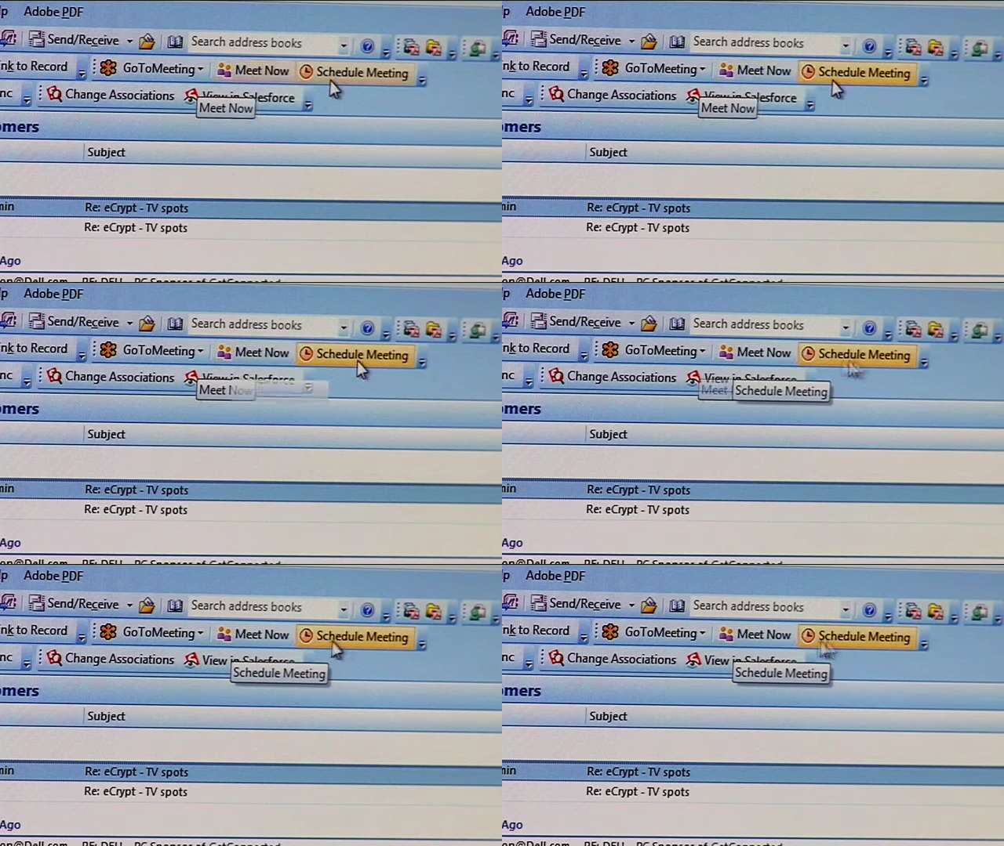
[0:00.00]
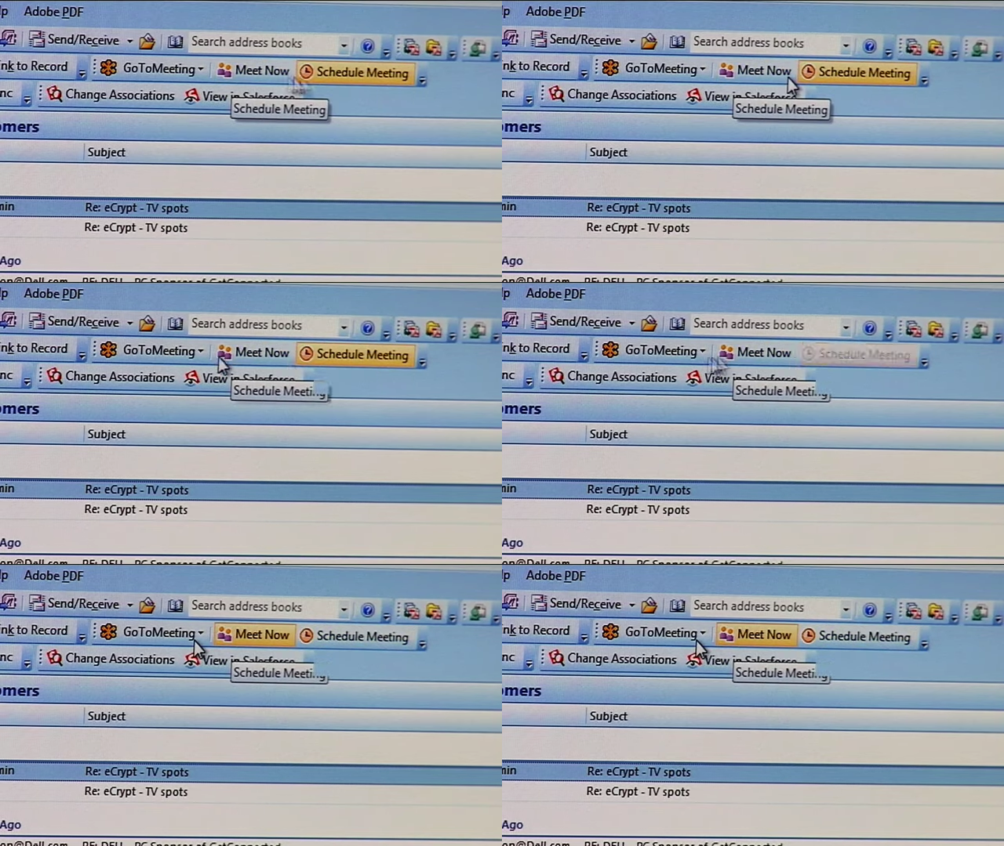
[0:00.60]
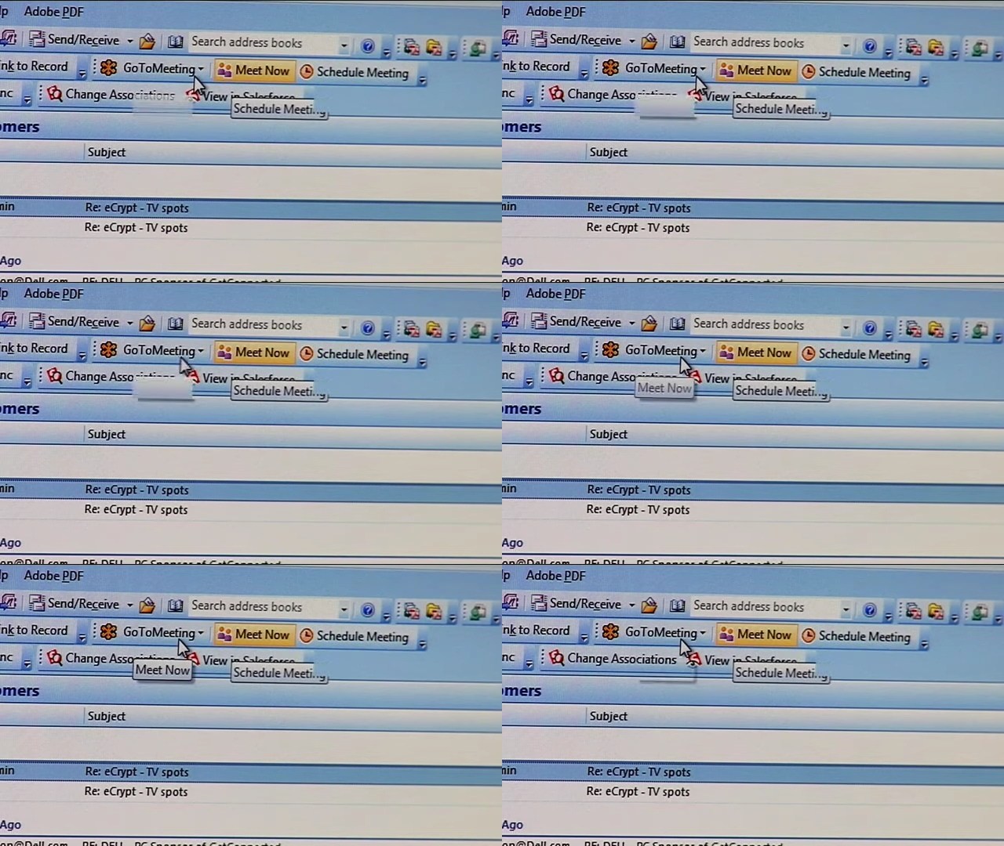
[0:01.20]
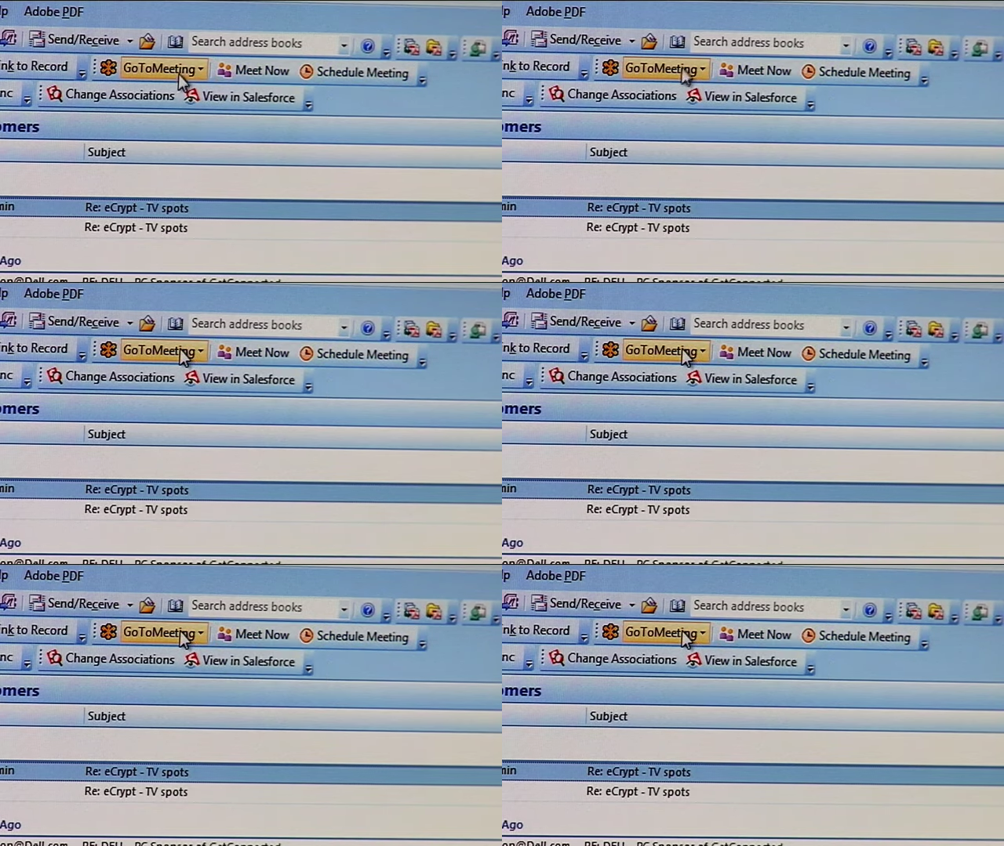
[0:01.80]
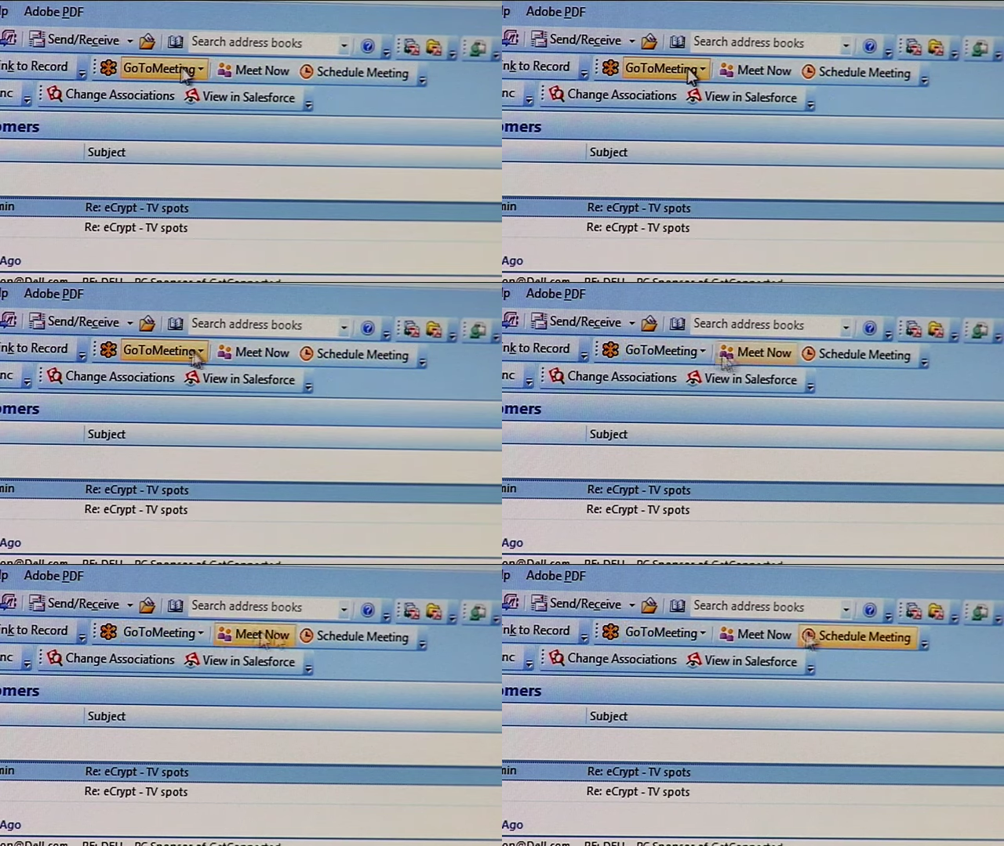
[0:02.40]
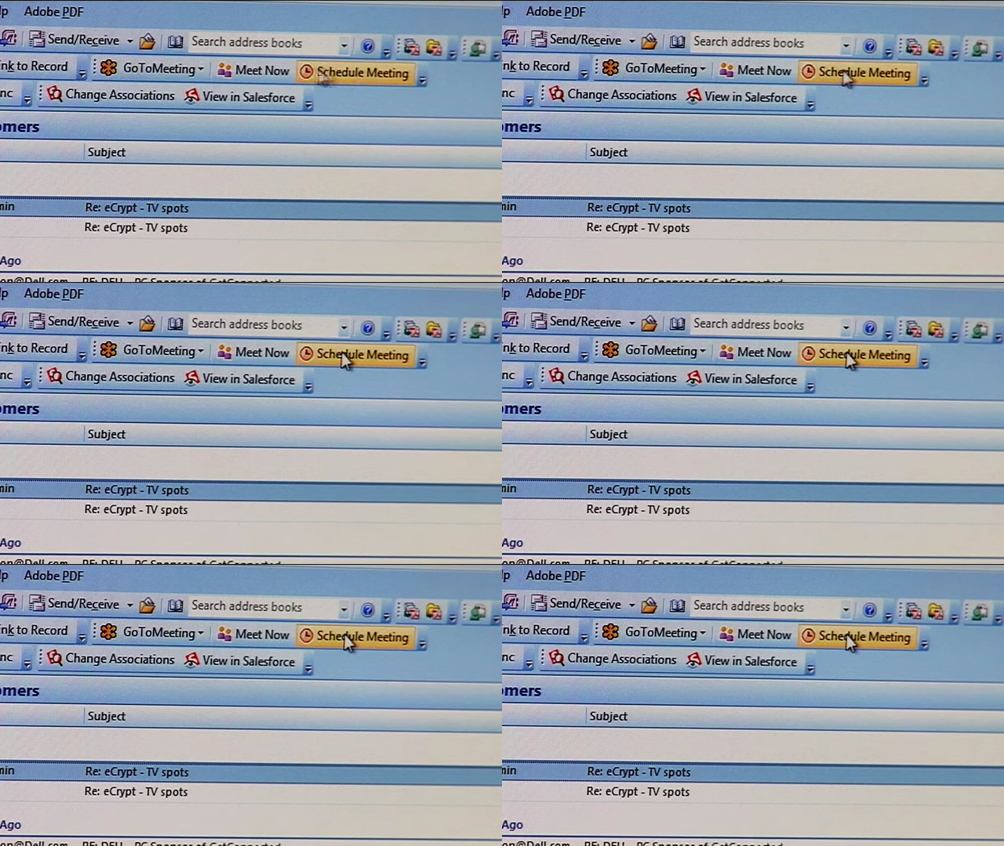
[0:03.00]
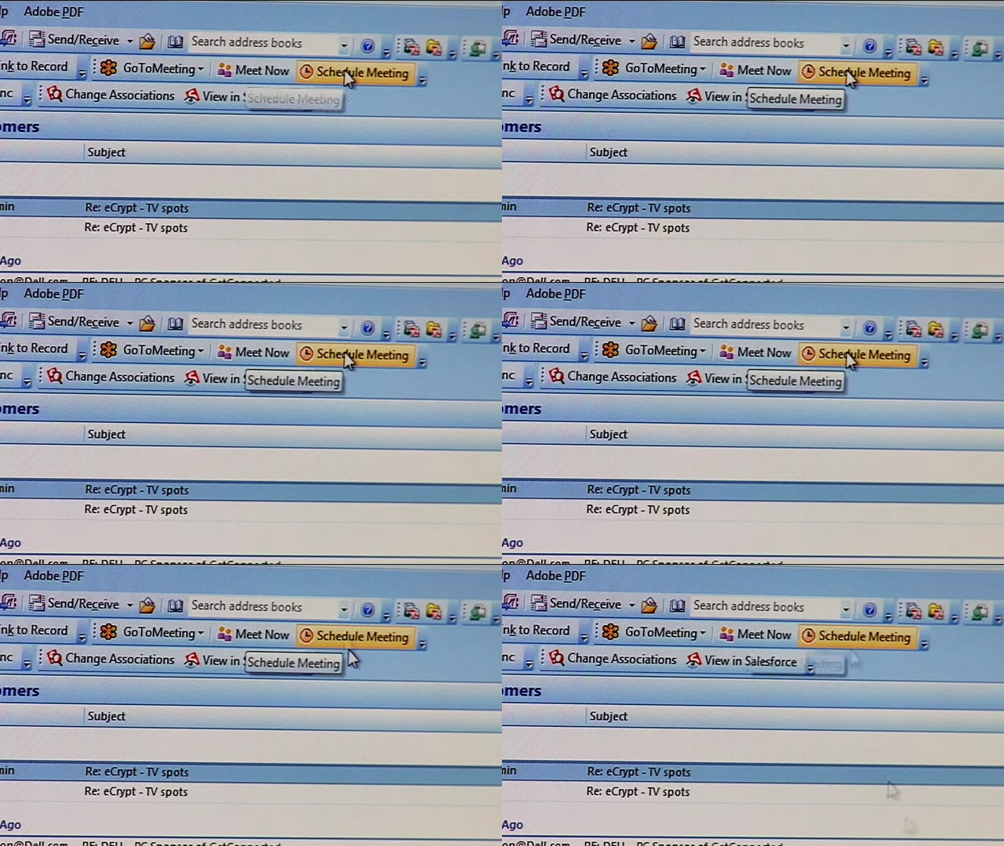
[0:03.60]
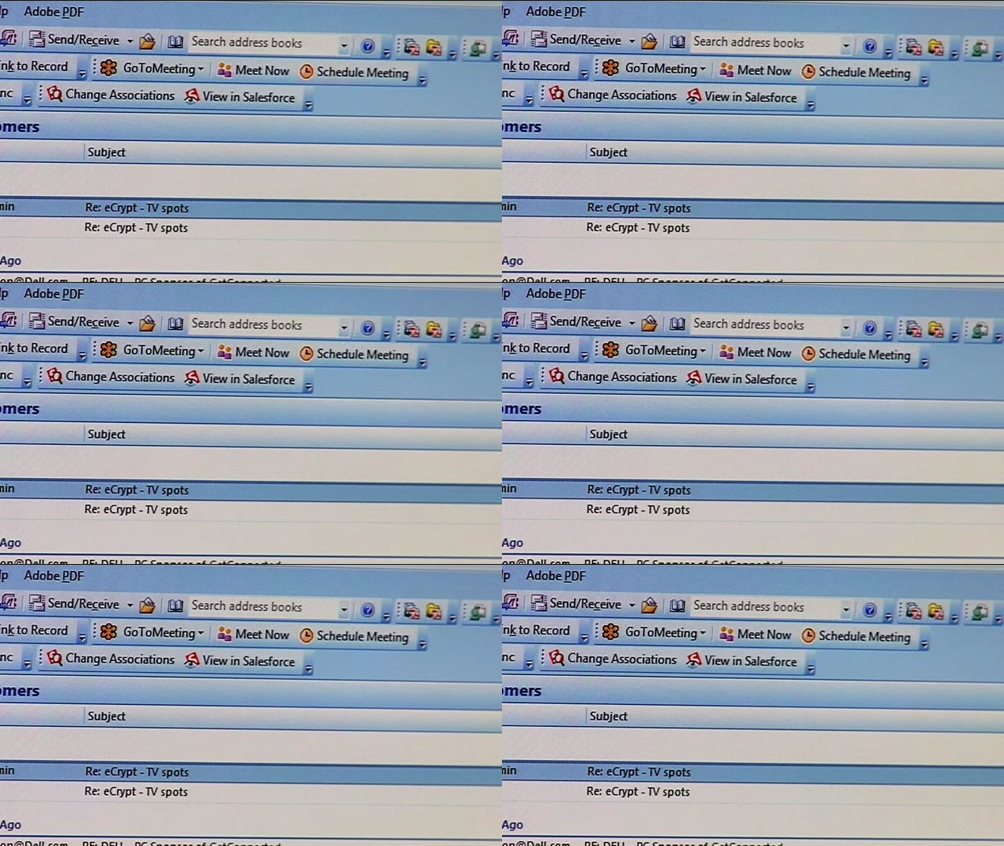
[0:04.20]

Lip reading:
[unreadable: no face in view]